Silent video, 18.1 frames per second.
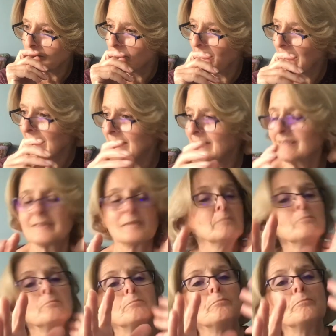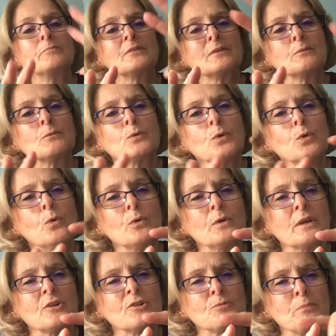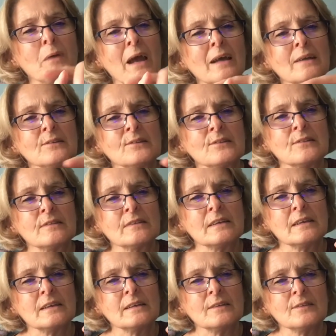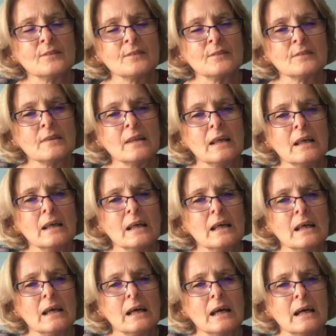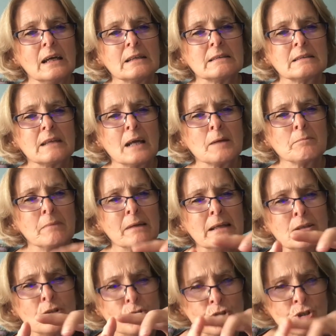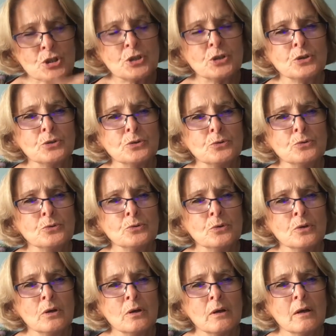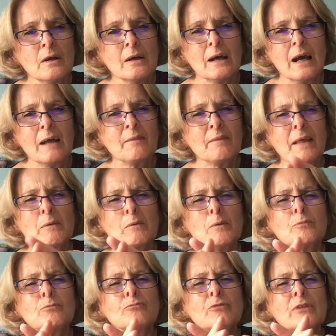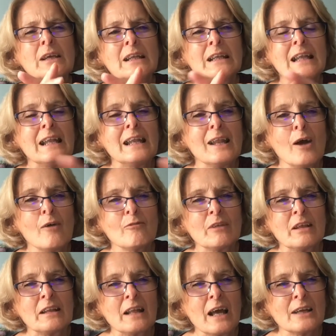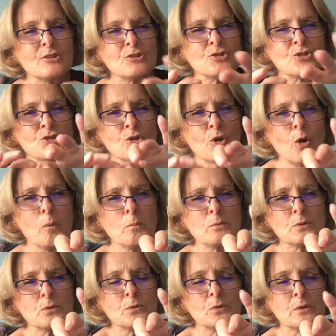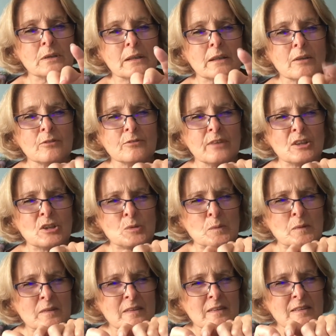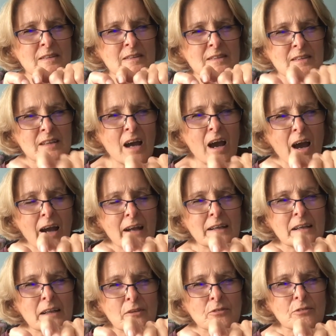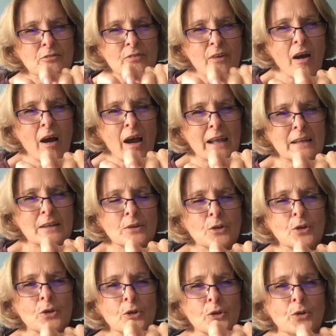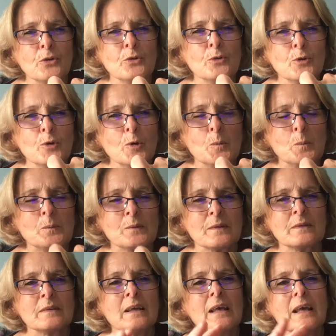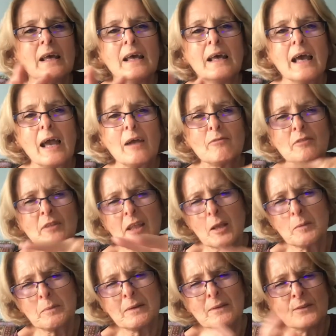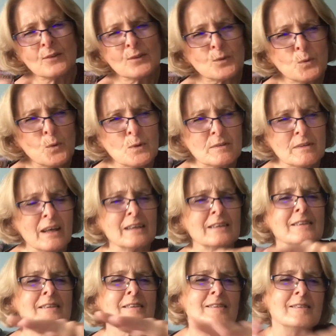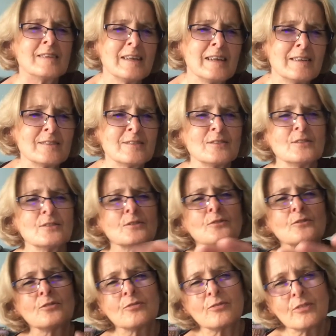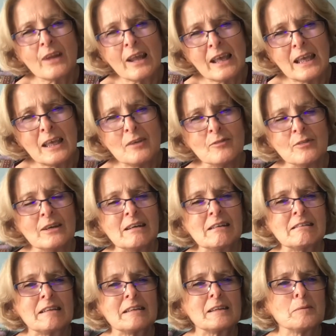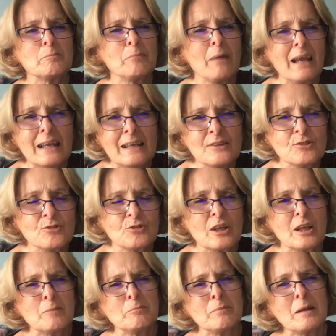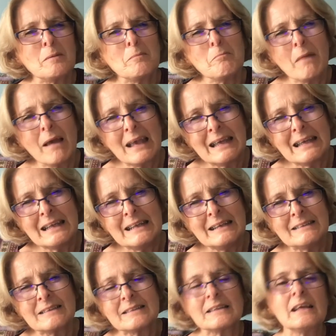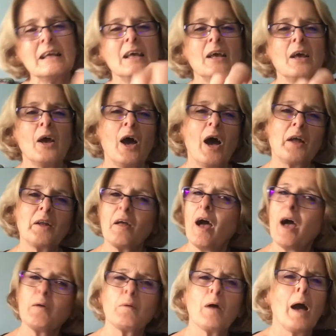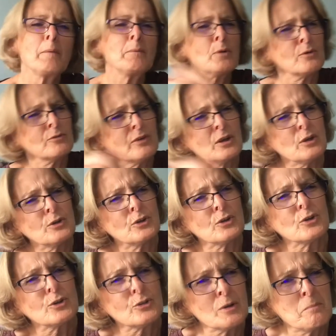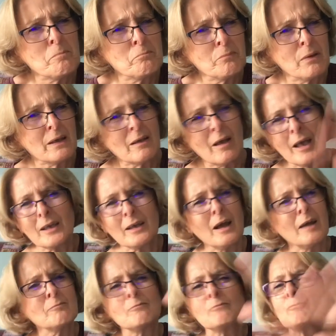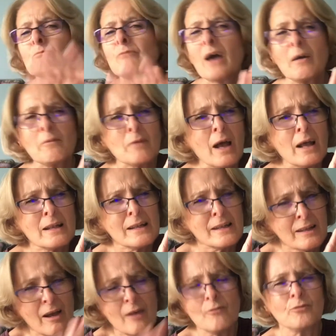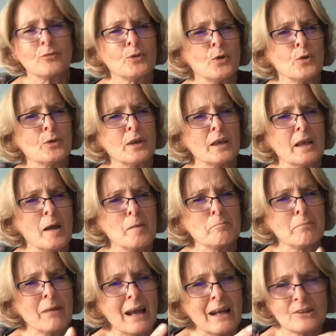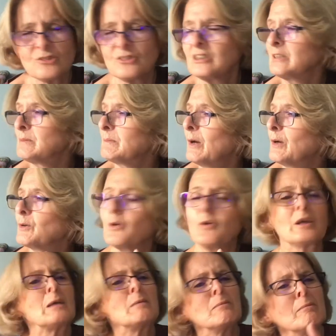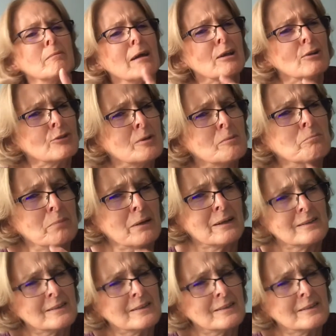made some Cornish pasties, and I've made two, and they were really lovely, and I chopped all the little vegetables into tiny, fine cubes, and everything had been sautéed and seasoned and flavoured, and the pastry had been made, and I'm not very good at crimping. I love cooking, I'm passionate about cooking, but my crimping